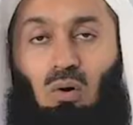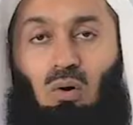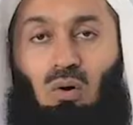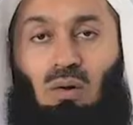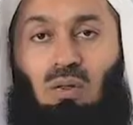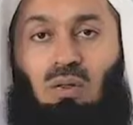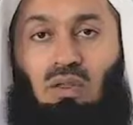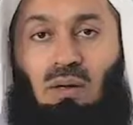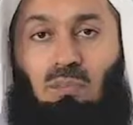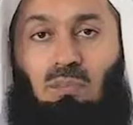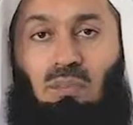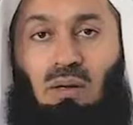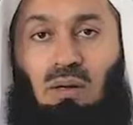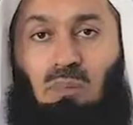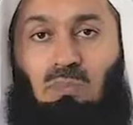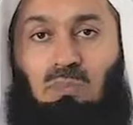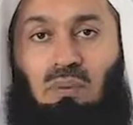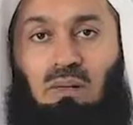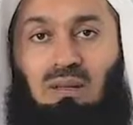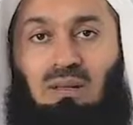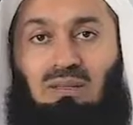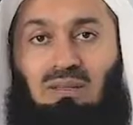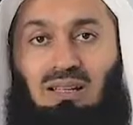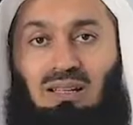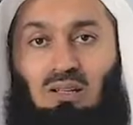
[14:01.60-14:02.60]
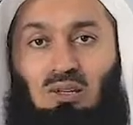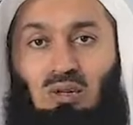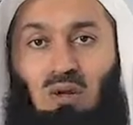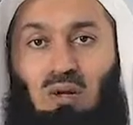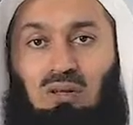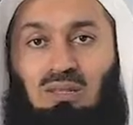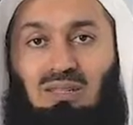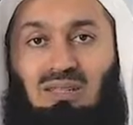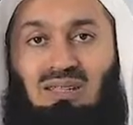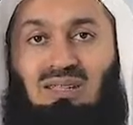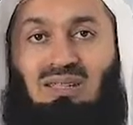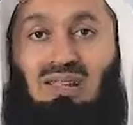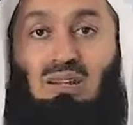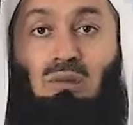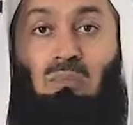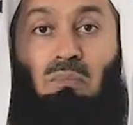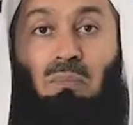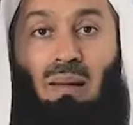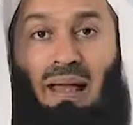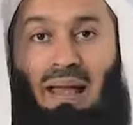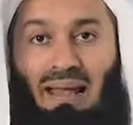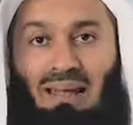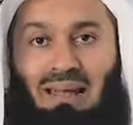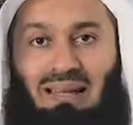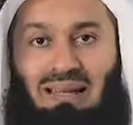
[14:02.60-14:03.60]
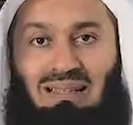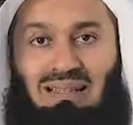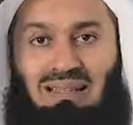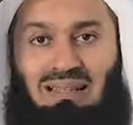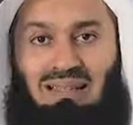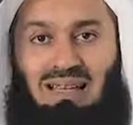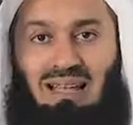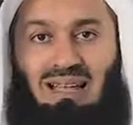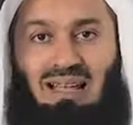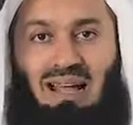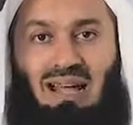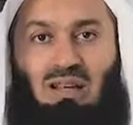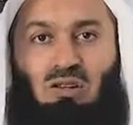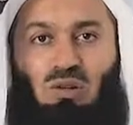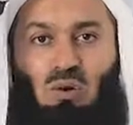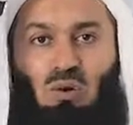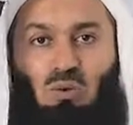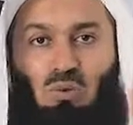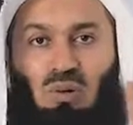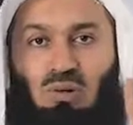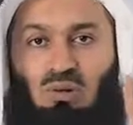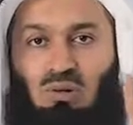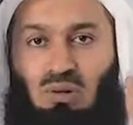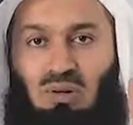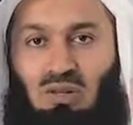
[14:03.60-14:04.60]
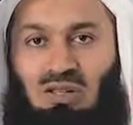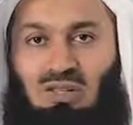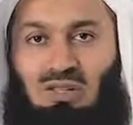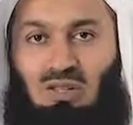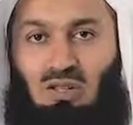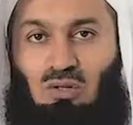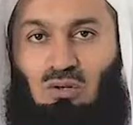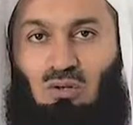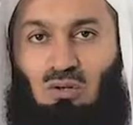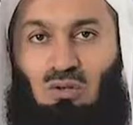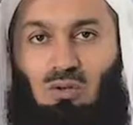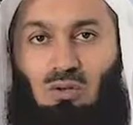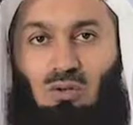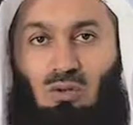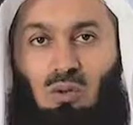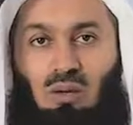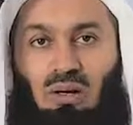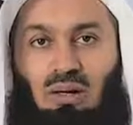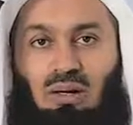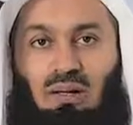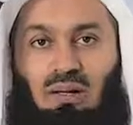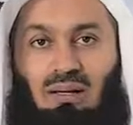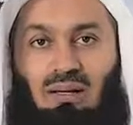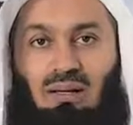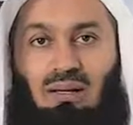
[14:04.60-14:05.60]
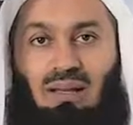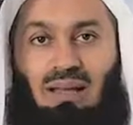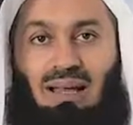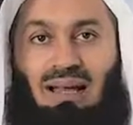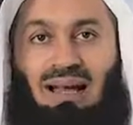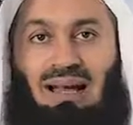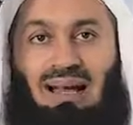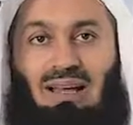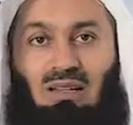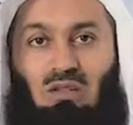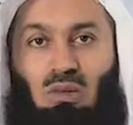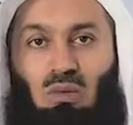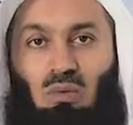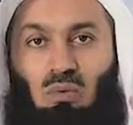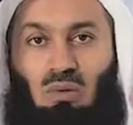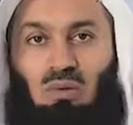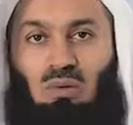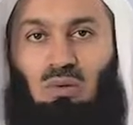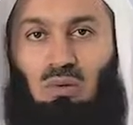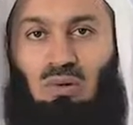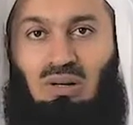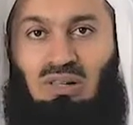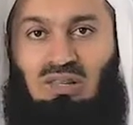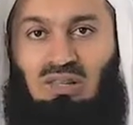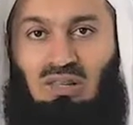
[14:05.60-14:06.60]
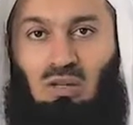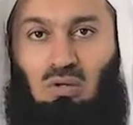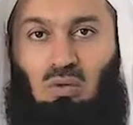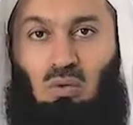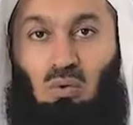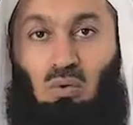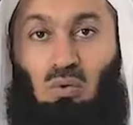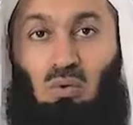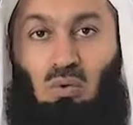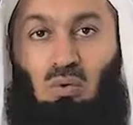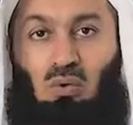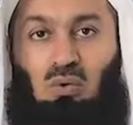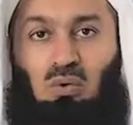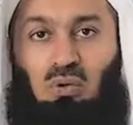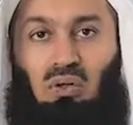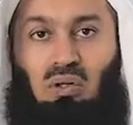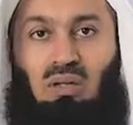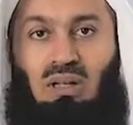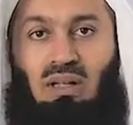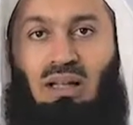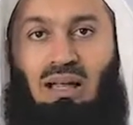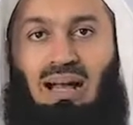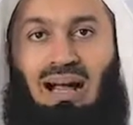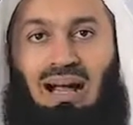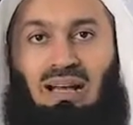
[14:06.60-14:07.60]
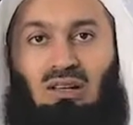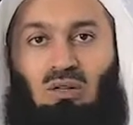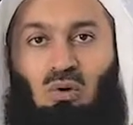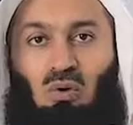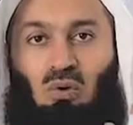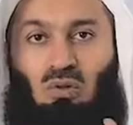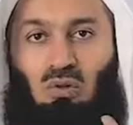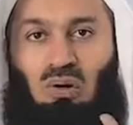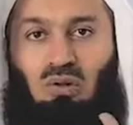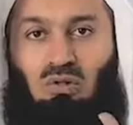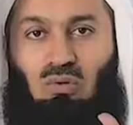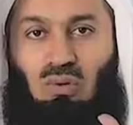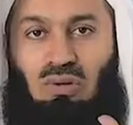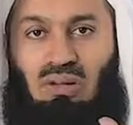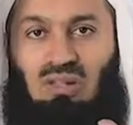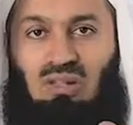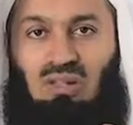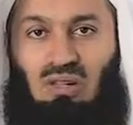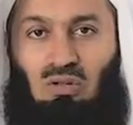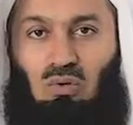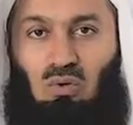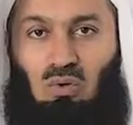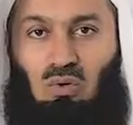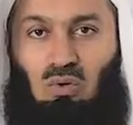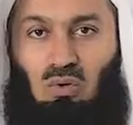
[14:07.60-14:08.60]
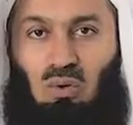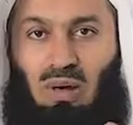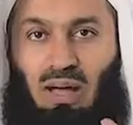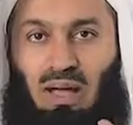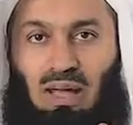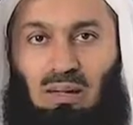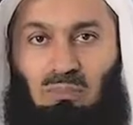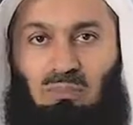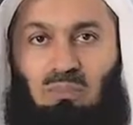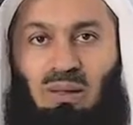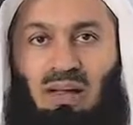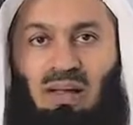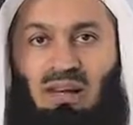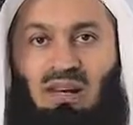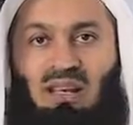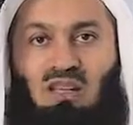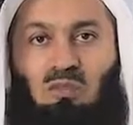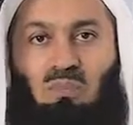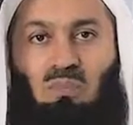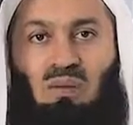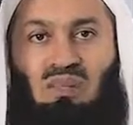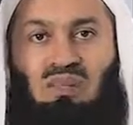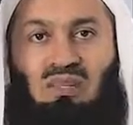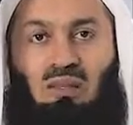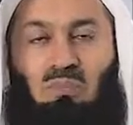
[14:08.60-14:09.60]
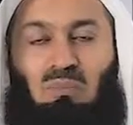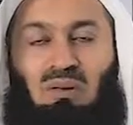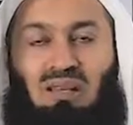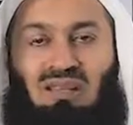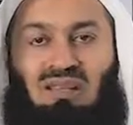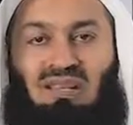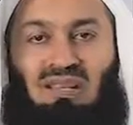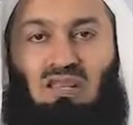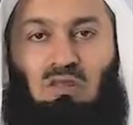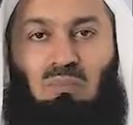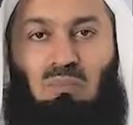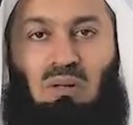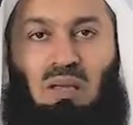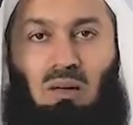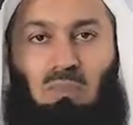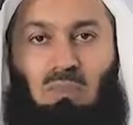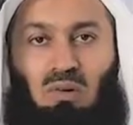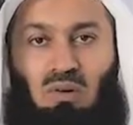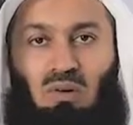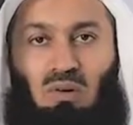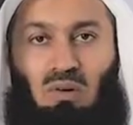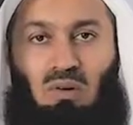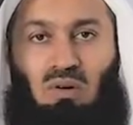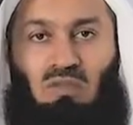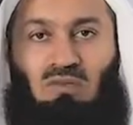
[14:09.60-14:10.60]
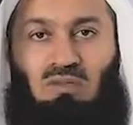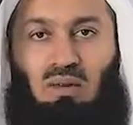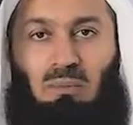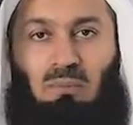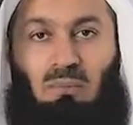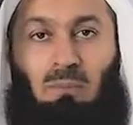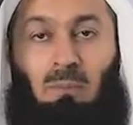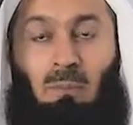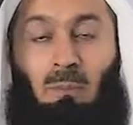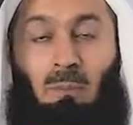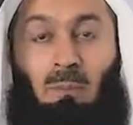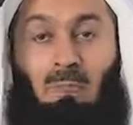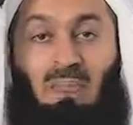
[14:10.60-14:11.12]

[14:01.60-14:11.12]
or the people did not sit back and say, I don't want to listen to Nuh, I don't want to listen to Lut, I don't want to listen to Shu'aib, may Allah's peace and blessings be upon all of them.